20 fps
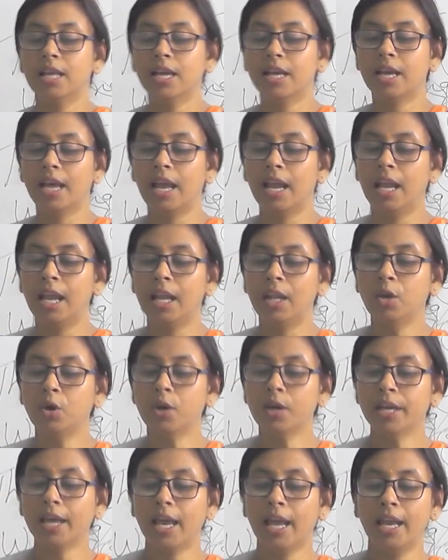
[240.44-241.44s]
the
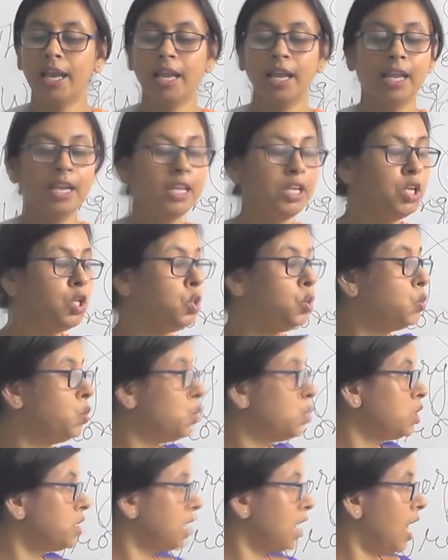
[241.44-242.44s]
Galileo Galilei
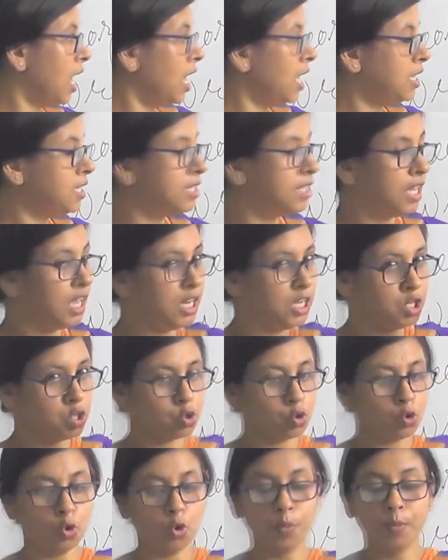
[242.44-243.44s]
used a
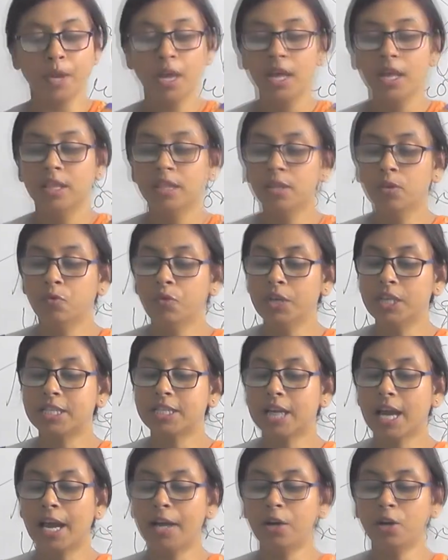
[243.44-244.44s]
telescope.
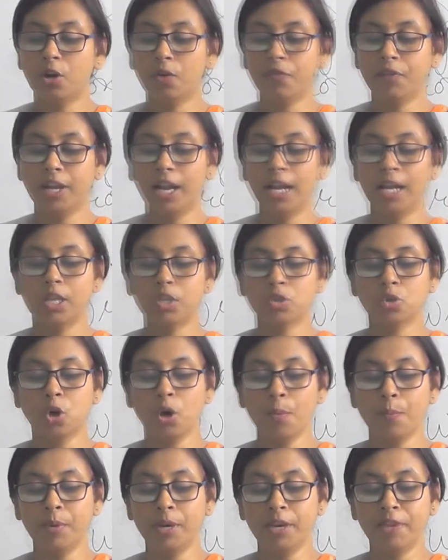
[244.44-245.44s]
Which kind of
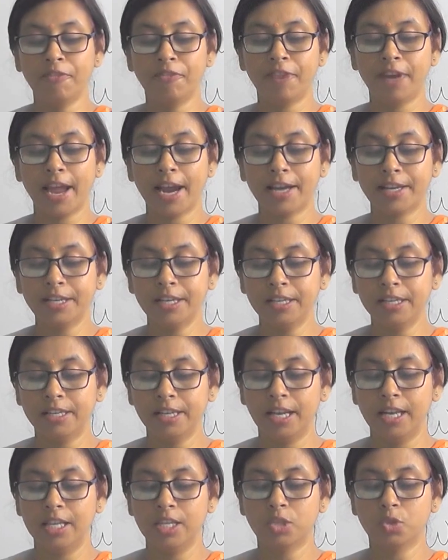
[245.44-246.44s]
telescope? Refracting
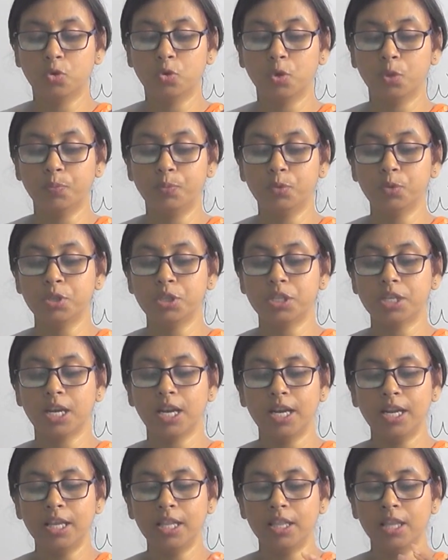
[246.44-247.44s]
telescope, to
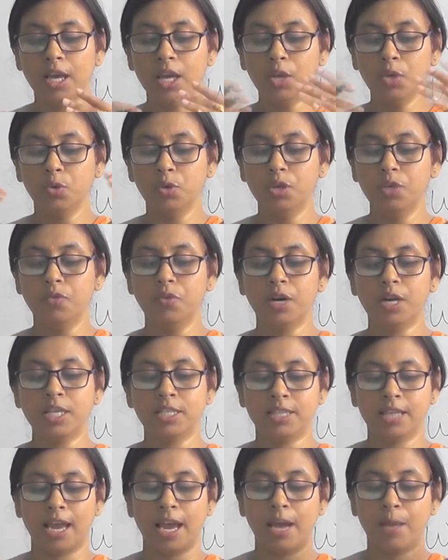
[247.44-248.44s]
study the
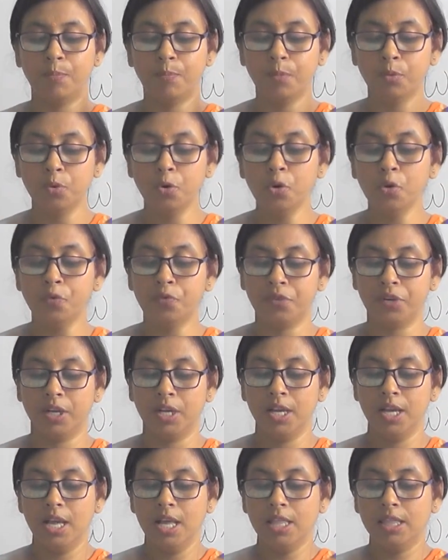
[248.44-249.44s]
universe and
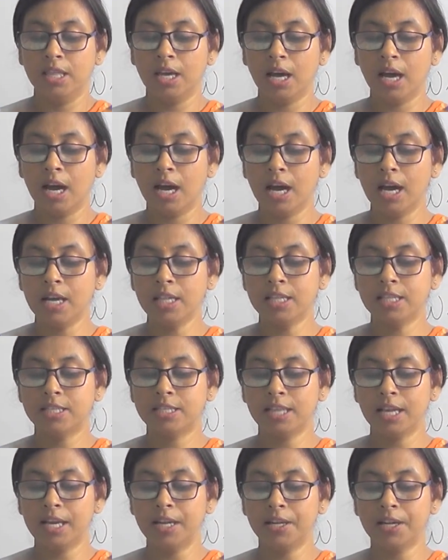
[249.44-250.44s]
prove the
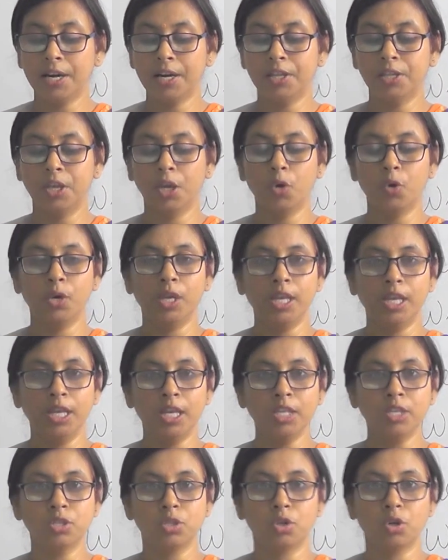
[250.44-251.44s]
Earth-centered theory
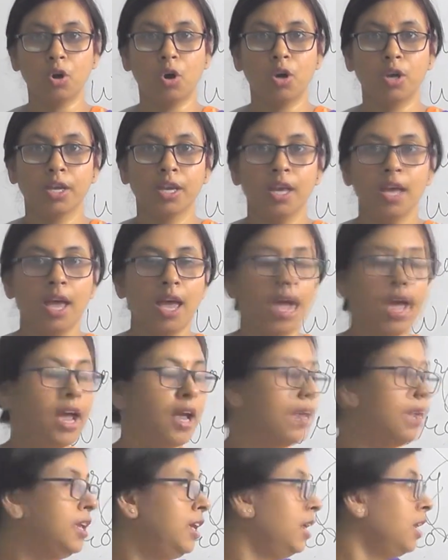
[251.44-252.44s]
is wrong.
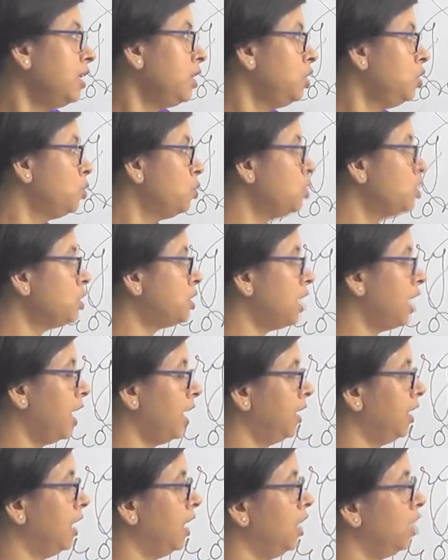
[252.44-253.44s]
And he used
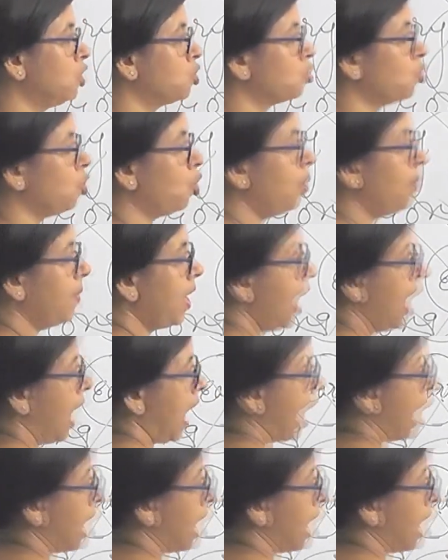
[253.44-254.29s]
a telescope